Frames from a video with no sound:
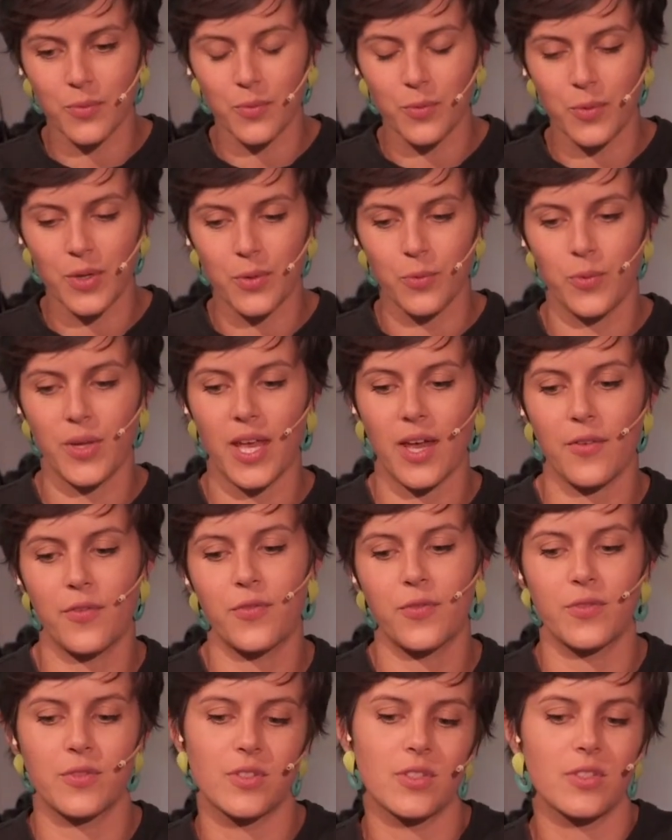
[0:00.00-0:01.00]
We have
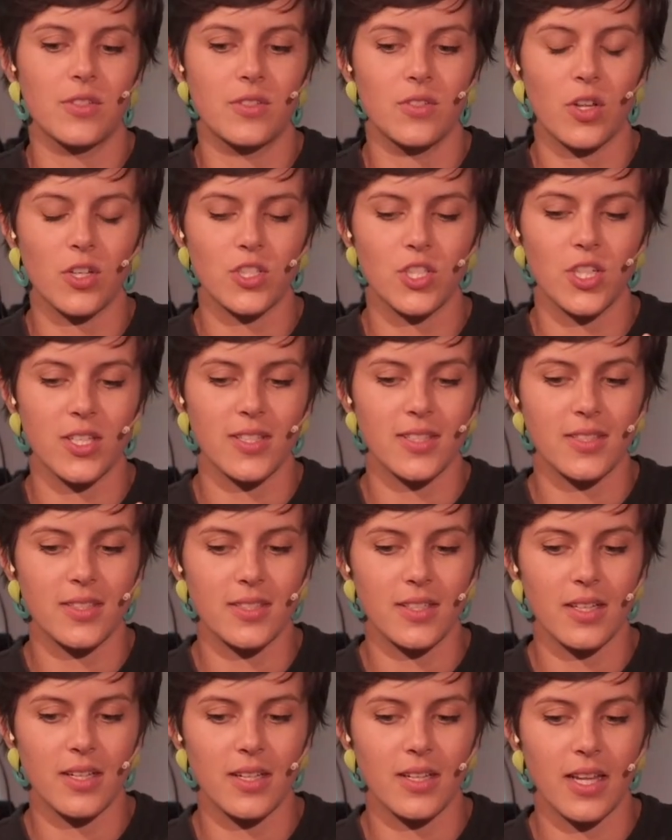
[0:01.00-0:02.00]
not just
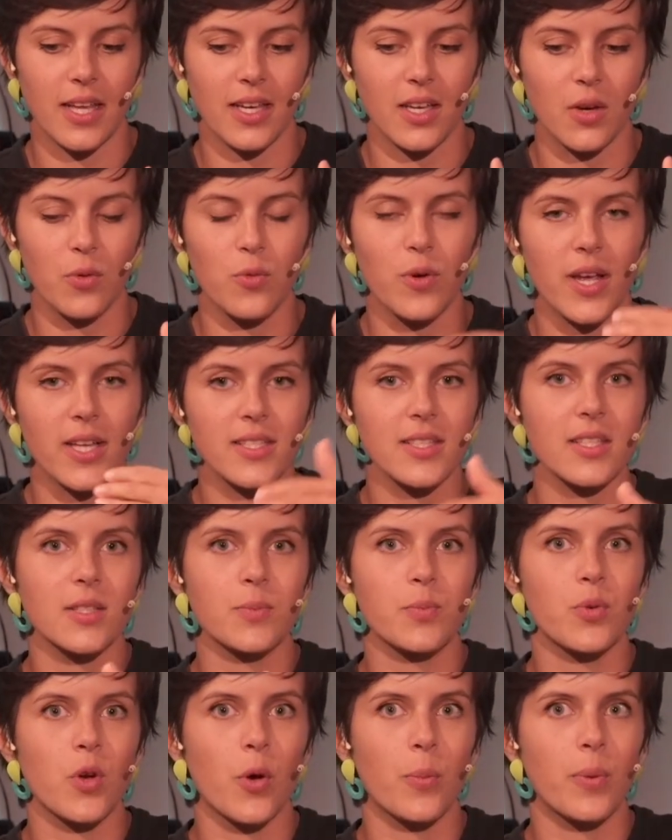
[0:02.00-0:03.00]
like a
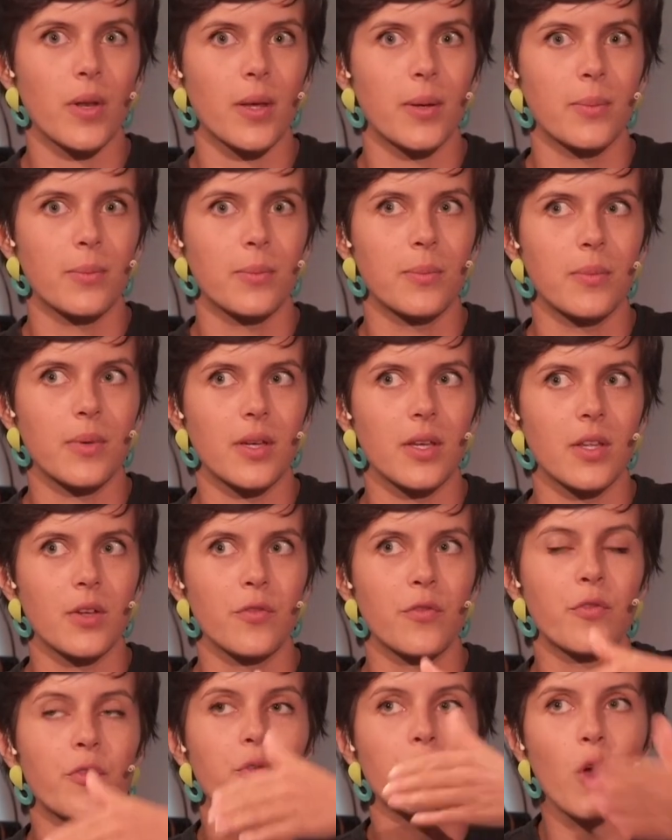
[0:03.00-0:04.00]
racist problem in
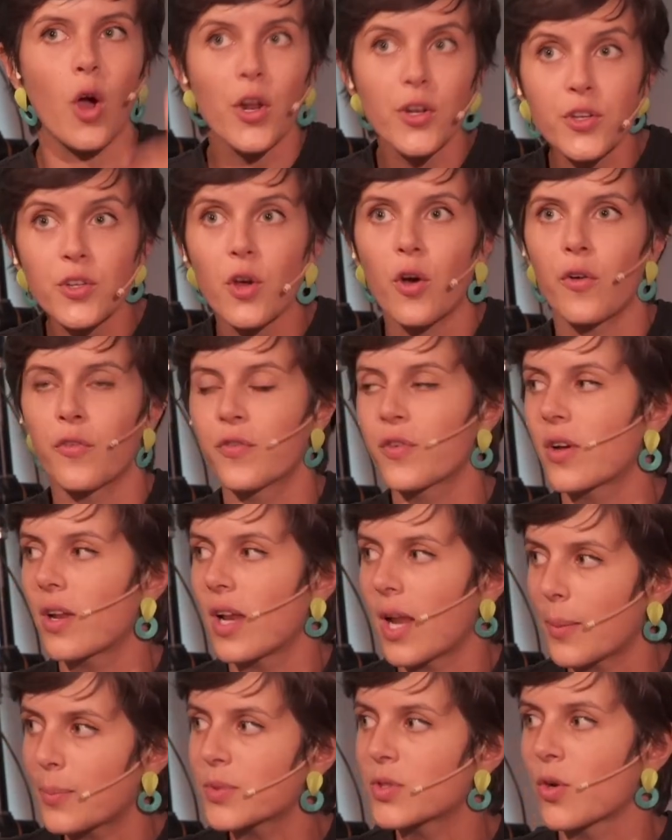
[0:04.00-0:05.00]
front of
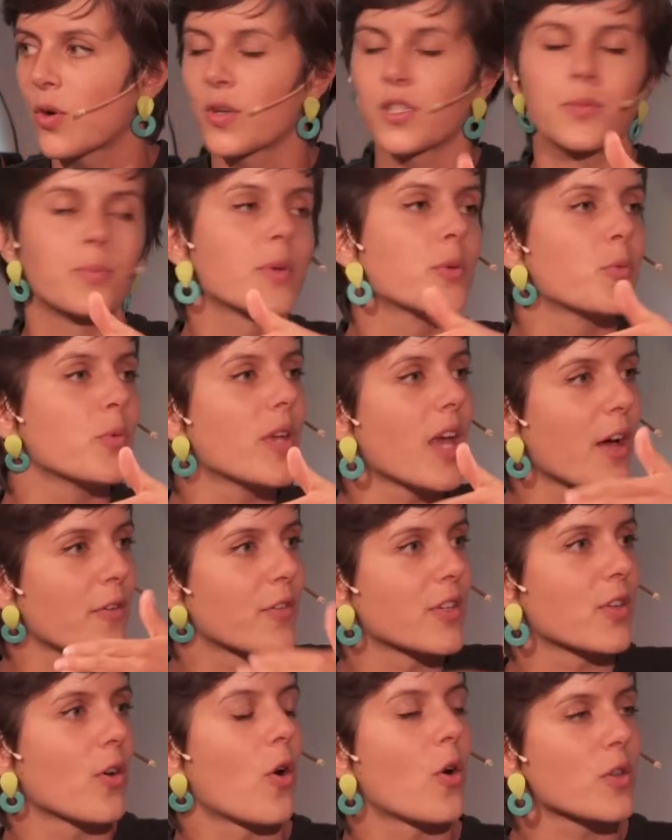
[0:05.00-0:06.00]
club doors, but we have
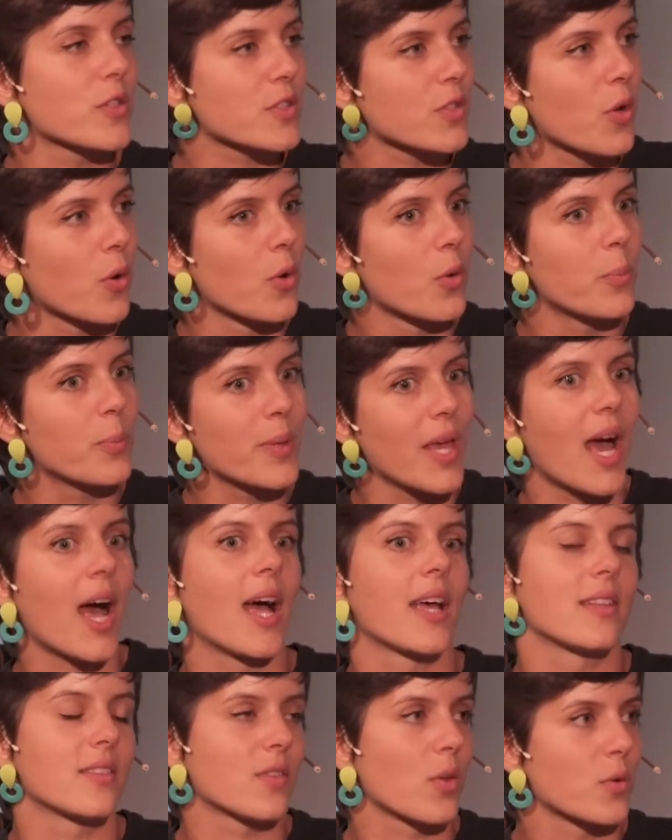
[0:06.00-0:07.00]
it also
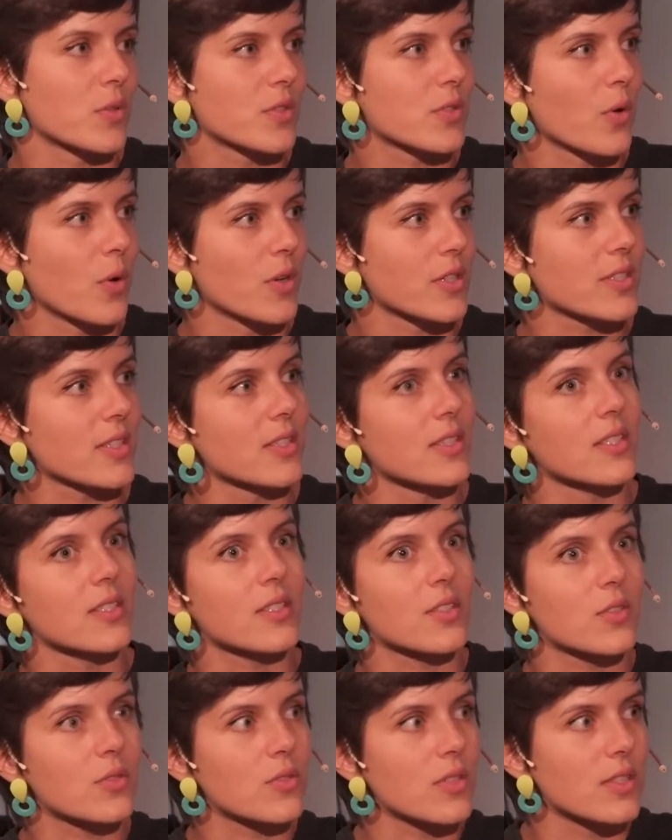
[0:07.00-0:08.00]
behind those doors in the
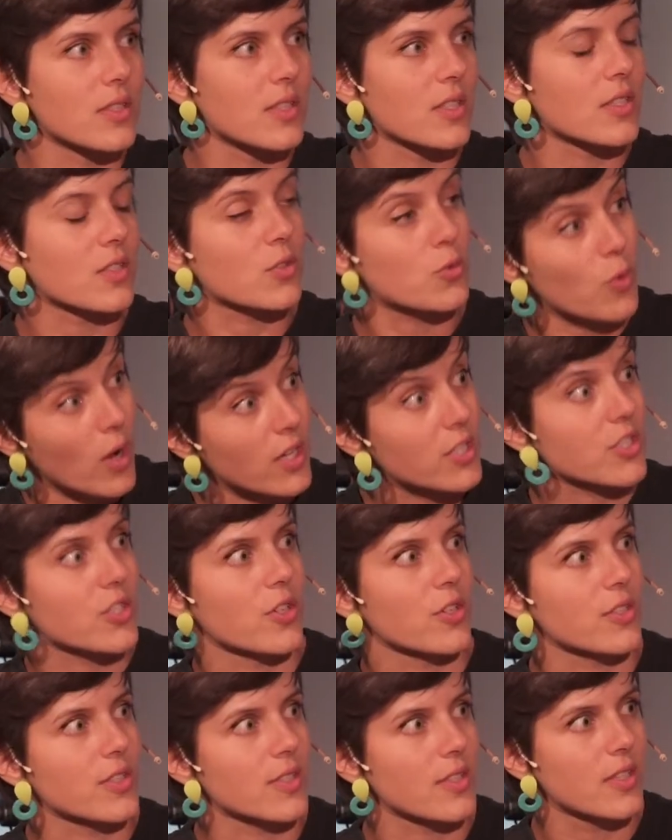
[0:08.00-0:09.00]

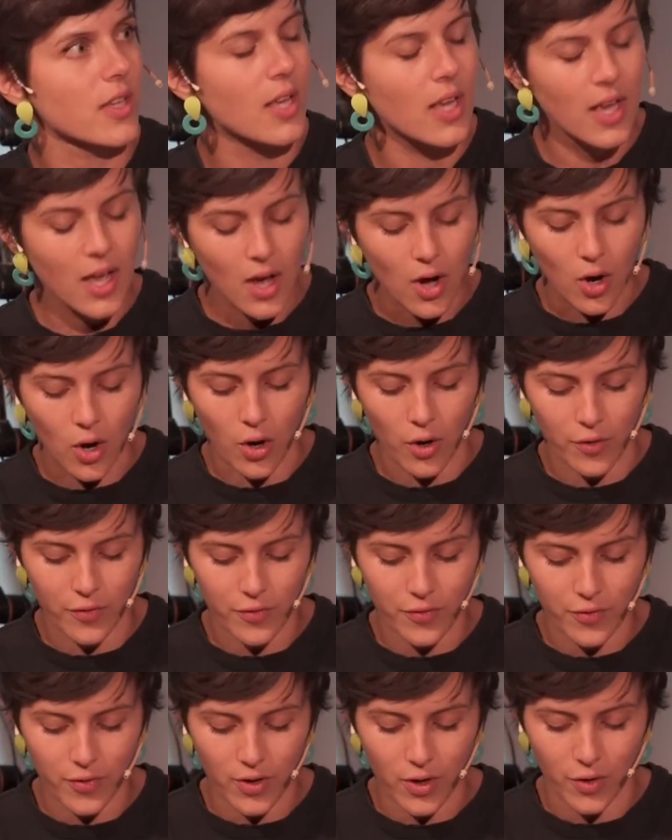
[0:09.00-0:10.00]
structures of
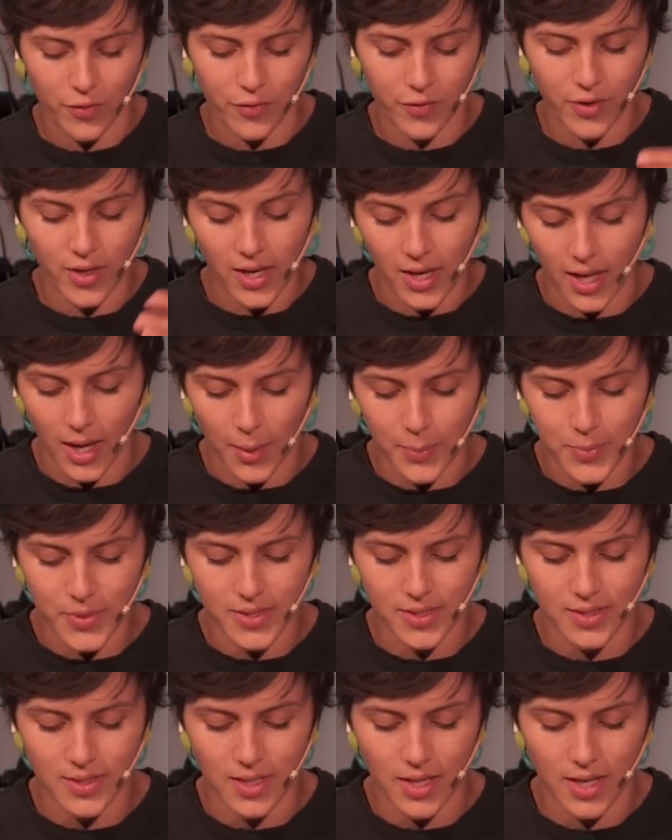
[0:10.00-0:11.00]

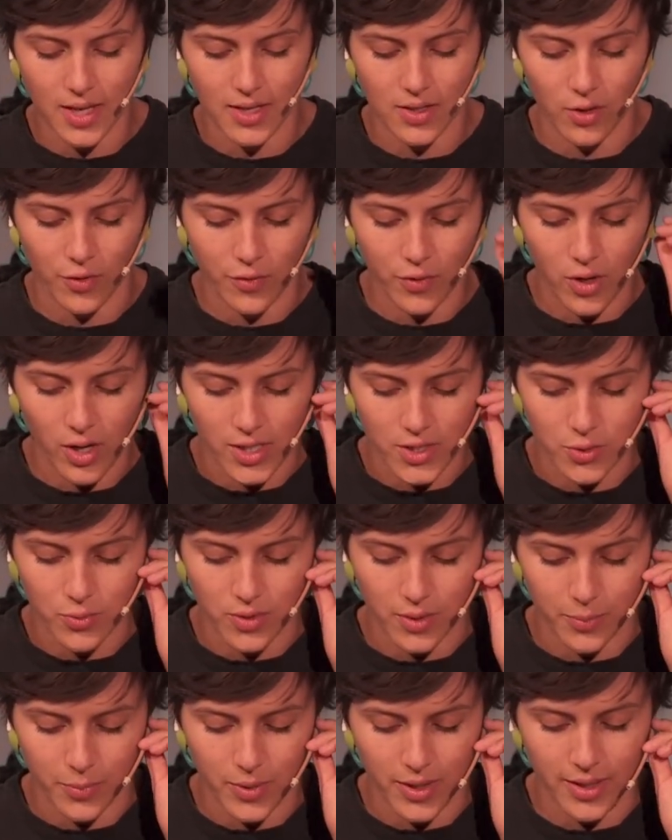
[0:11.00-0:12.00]
clubs and of cultural